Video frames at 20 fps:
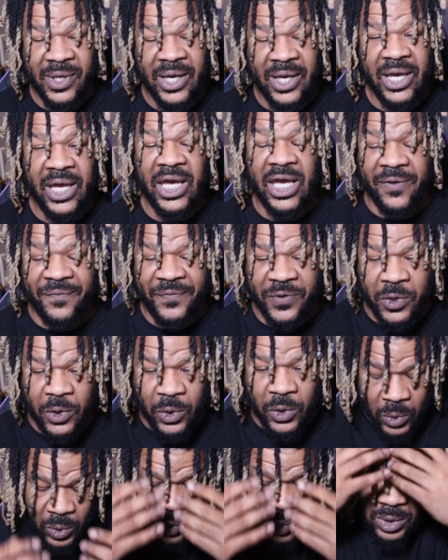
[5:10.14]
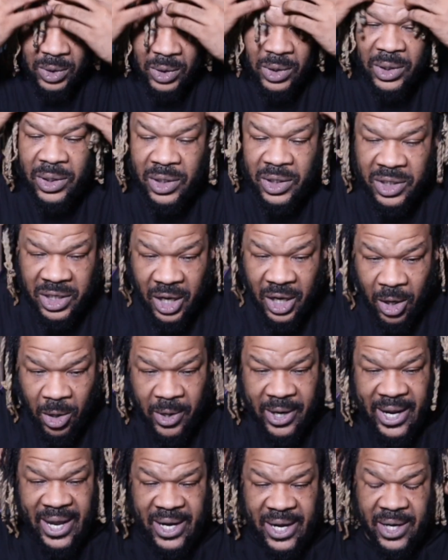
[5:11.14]
If you know
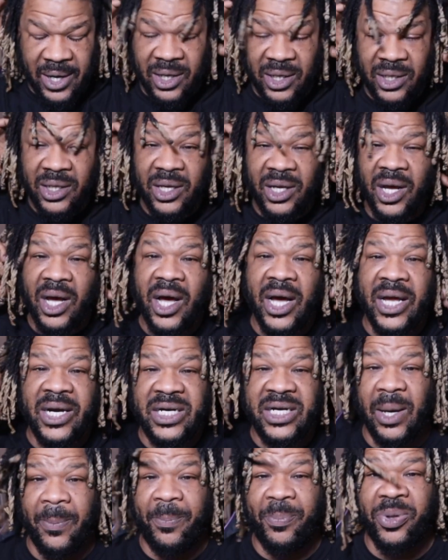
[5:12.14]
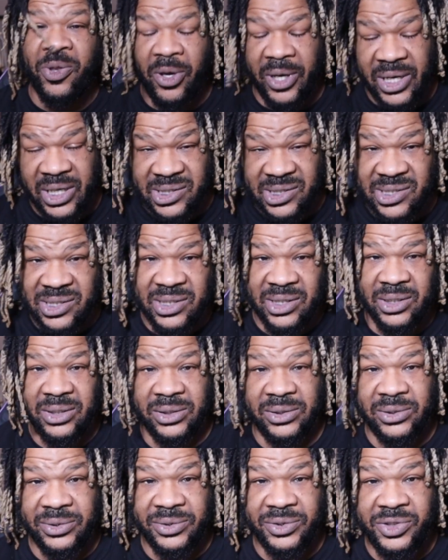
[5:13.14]
that a diploid is
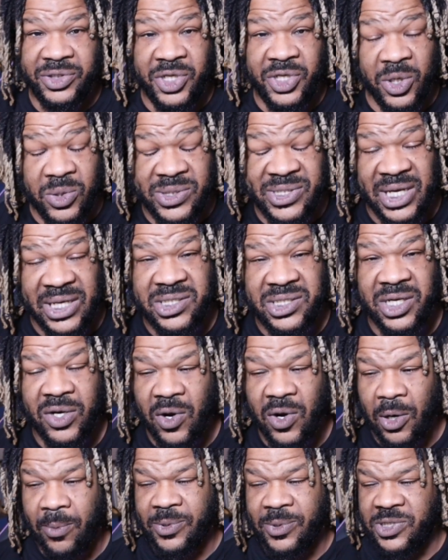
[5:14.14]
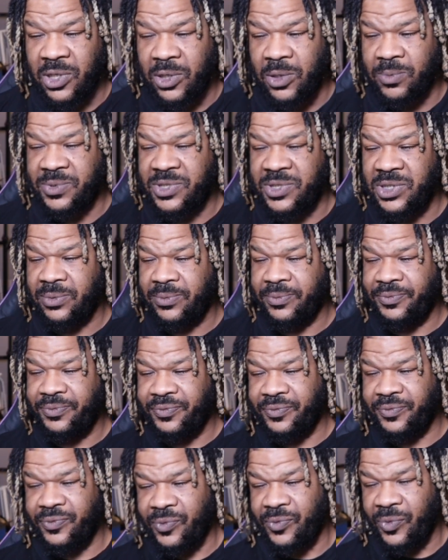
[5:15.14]
two sets of chromosomes
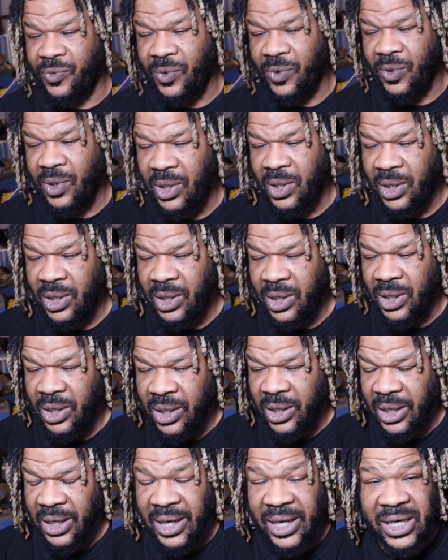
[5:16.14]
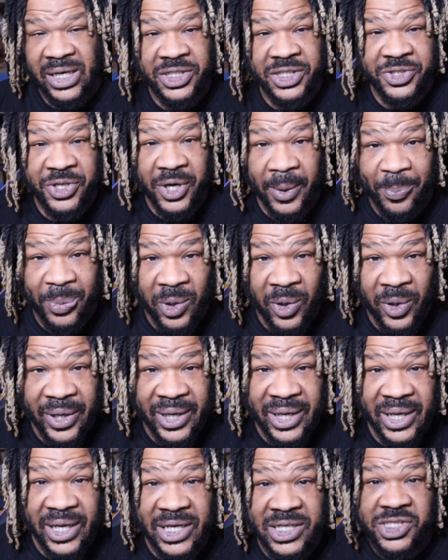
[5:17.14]
and a triploid
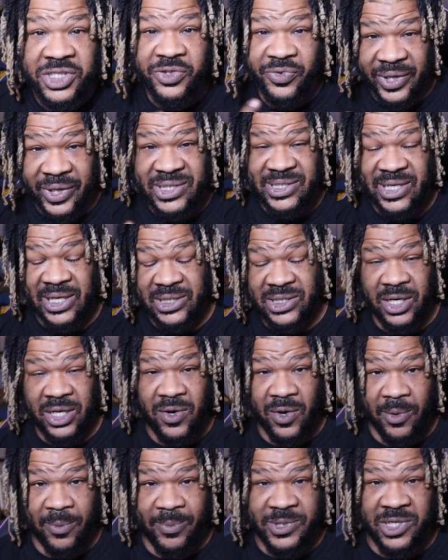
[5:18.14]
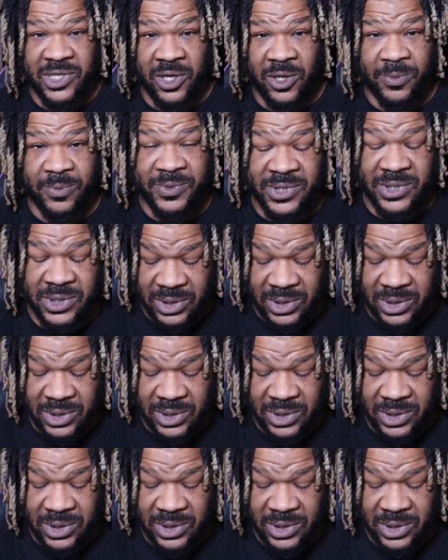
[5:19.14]
is three sets of chromosomes,